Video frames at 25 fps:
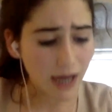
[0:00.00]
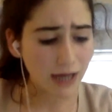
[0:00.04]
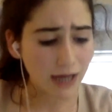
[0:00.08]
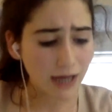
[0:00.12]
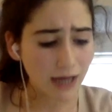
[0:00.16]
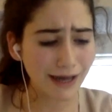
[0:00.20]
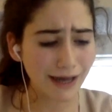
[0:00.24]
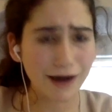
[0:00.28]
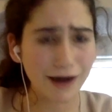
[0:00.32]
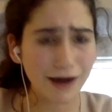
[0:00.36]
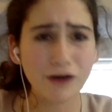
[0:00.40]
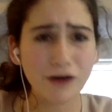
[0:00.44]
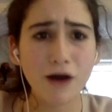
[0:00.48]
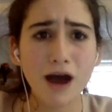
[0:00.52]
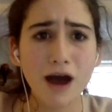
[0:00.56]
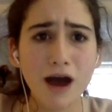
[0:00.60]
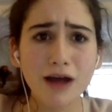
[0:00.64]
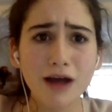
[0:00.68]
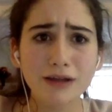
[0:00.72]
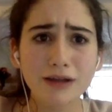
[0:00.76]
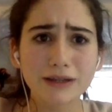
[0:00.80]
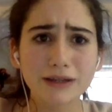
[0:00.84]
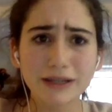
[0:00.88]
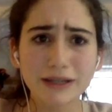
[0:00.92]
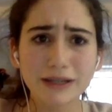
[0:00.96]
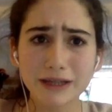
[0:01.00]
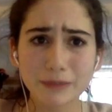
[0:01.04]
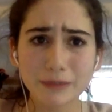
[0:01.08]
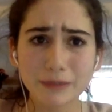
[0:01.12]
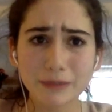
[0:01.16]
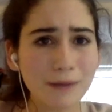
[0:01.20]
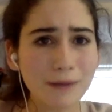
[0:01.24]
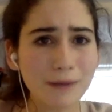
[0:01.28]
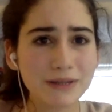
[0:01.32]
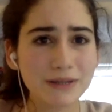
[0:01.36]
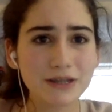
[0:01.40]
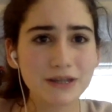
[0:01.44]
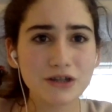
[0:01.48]
Now, the
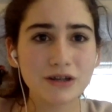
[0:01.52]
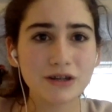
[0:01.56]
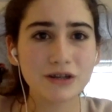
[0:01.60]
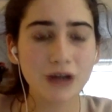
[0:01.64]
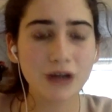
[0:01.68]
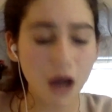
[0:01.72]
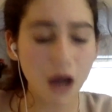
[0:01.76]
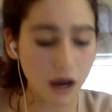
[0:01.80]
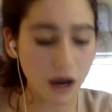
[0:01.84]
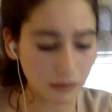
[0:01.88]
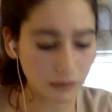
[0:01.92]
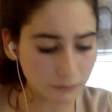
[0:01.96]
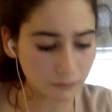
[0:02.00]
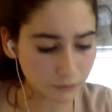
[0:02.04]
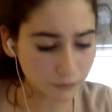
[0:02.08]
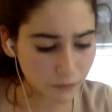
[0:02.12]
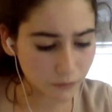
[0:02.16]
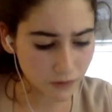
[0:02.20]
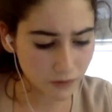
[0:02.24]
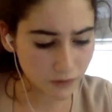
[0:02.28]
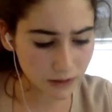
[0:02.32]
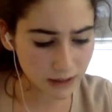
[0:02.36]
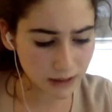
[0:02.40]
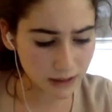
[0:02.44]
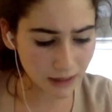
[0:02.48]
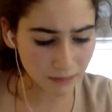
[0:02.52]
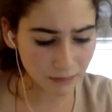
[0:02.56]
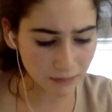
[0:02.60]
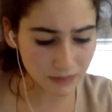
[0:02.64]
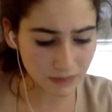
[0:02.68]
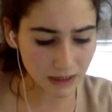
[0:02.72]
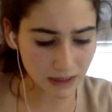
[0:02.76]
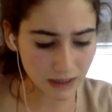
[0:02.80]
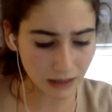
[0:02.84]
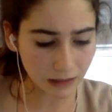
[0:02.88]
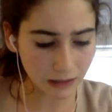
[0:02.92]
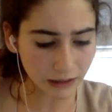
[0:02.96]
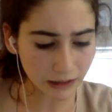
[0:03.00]
proposition seems
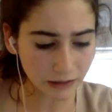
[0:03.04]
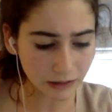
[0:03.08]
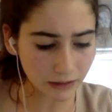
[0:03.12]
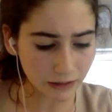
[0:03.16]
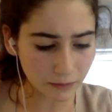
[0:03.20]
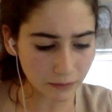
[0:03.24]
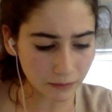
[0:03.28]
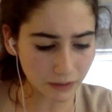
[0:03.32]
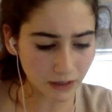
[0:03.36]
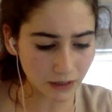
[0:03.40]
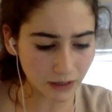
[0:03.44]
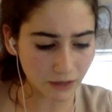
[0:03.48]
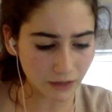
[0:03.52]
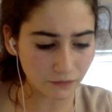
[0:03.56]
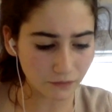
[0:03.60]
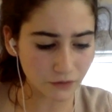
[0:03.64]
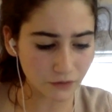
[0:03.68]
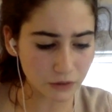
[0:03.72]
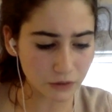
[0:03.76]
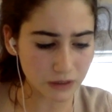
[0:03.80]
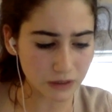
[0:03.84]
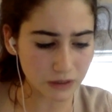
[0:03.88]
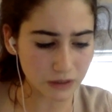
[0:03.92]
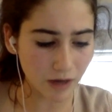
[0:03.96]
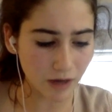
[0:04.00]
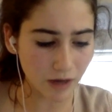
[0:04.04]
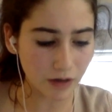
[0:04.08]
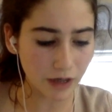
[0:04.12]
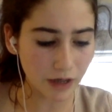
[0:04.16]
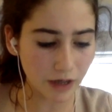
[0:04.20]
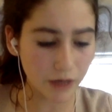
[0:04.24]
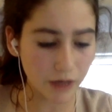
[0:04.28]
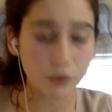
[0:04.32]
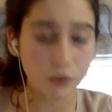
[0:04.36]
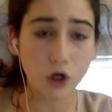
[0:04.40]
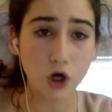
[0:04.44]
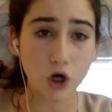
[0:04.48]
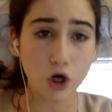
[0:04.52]
to clearly be confused about it
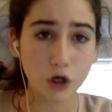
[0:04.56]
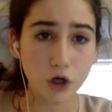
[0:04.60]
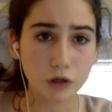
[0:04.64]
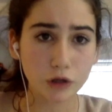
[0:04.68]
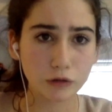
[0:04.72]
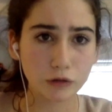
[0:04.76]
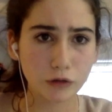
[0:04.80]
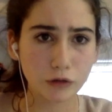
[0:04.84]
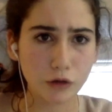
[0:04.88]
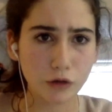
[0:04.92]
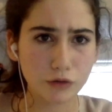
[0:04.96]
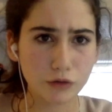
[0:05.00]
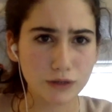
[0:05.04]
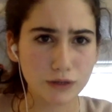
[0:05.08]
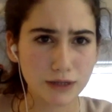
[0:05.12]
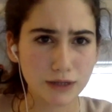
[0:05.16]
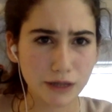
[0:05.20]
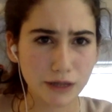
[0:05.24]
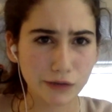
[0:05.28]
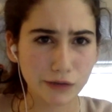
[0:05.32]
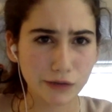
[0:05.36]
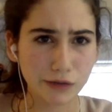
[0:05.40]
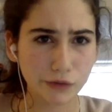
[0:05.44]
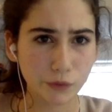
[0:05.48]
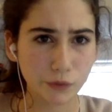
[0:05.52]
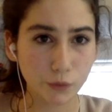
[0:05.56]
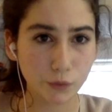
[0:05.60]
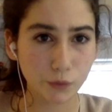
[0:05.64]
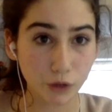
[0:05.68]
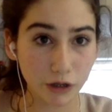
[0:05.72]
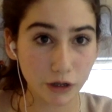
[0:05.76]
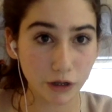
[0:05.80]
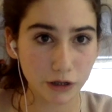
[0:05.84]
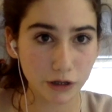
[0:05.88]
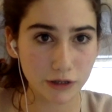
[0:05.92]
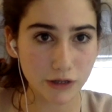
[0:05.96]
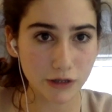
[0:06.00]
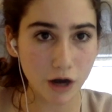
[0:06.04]
would hurt low-skilled
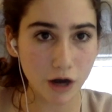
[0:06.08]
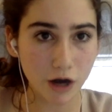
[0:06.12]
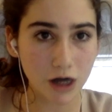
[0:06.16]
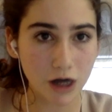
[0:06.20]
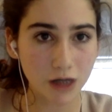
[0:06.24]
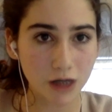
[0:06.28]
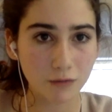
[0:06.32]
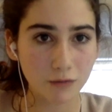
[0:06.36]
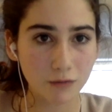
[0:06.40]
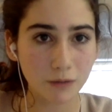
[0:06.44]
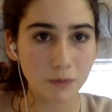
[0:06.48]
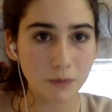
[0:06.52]
workers argument,